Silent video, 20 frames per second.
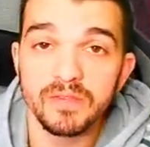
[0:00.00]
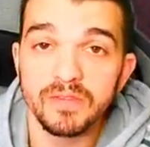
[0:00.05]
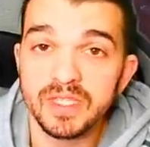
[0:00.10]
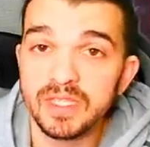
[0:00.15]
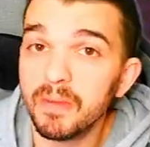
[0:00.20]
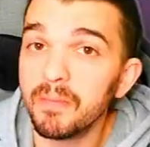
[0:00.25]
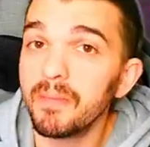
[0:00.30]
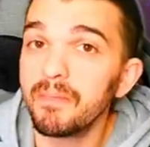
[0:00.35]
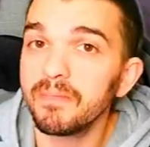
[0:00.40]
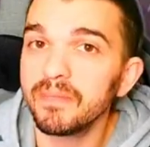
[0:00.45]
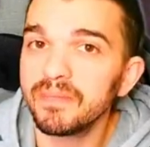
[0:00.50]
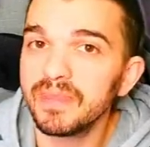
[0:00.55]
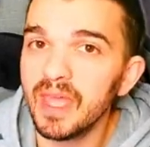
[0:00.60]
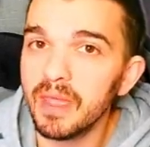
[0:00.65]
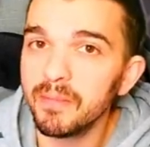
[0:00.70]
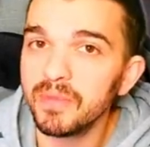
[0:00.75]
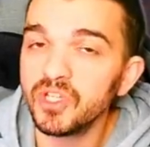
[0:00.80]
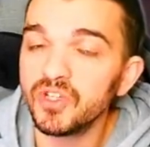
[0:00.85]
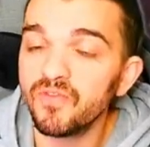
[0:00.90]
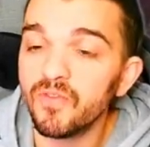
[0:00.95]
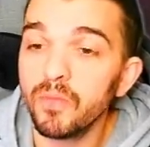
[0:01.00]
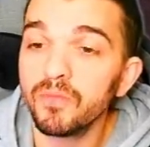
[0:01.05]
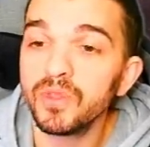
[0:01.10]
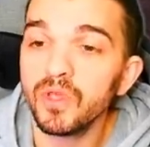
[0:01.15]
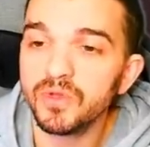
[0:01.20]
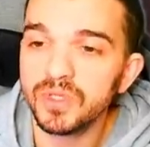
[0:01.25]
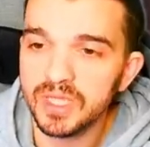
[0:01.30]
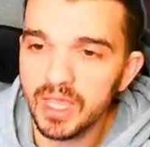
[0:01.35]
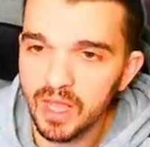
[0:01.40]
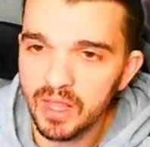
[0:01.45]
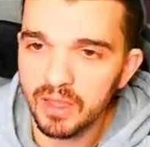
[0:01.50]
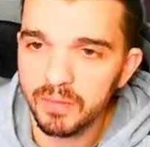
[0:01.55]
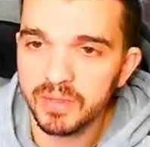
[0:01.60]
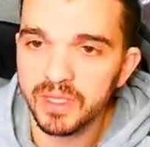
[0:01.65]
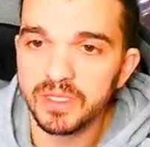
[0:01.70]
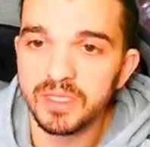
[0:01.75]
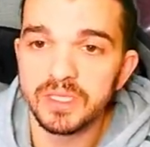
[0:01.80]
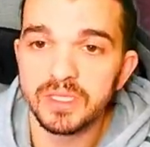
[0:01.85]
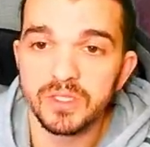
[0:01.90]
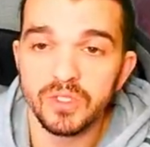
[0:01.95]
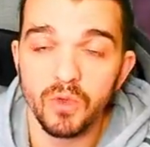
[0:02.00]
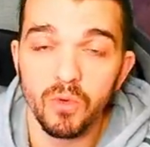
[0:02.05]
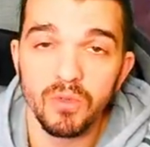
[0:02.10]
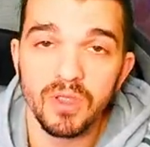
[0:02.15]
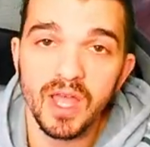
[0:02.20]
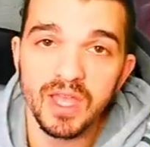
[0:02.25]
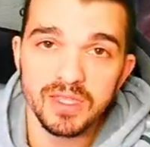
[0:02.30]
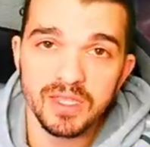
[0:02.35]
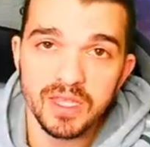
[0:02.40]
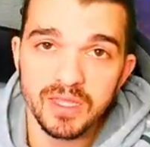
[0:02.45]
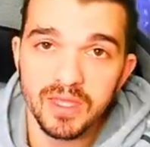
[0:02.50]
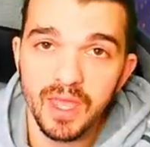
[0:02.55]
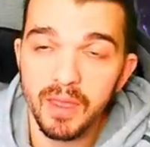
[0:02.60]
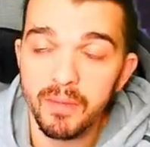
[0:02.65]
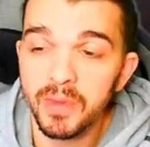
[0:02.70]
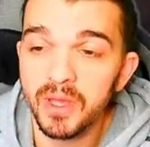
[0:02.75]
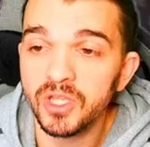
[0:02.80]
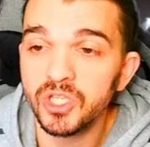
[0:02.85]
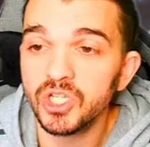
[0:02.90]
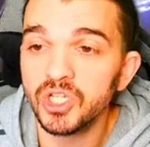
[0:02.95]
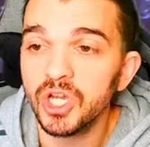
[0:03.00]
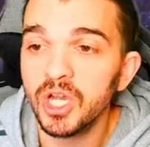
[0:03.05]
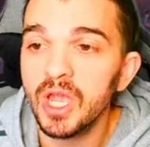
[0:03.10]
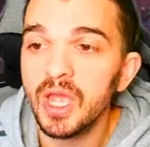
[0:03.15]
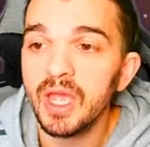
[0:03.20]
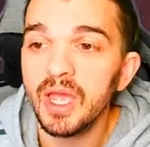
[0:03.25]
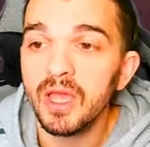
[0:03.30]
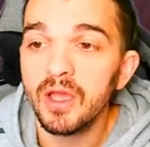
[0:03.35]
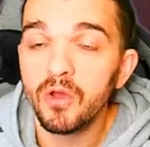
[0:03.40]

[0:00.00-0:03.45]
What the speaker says: some damage from those elements. So lightning damage,